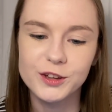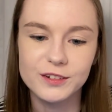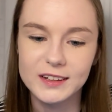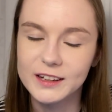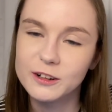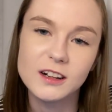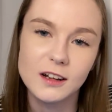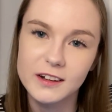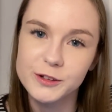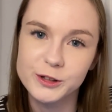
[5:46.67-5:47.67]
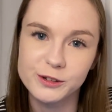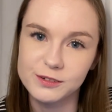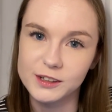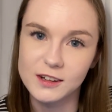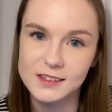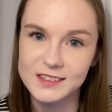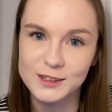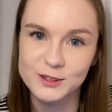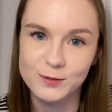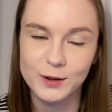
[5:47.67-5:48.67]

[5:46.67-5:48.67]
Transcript: you'll hear a lot of different answers